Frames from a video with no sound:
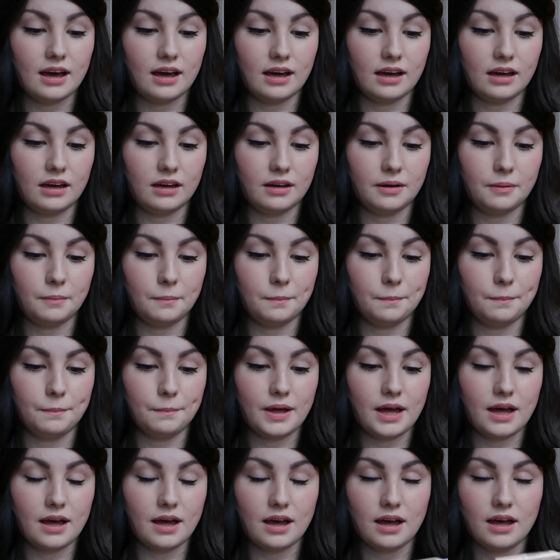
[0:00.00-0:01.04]

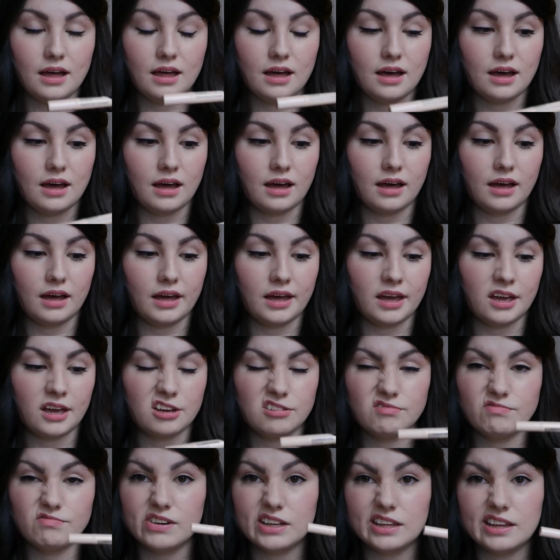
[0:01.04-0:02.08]

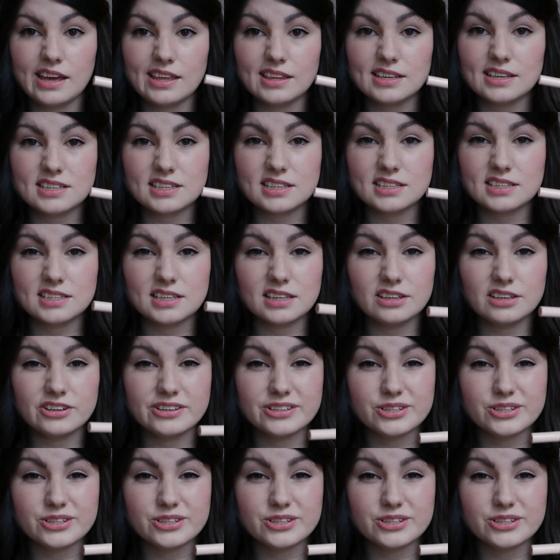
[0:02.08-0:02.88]
I really like this concealer.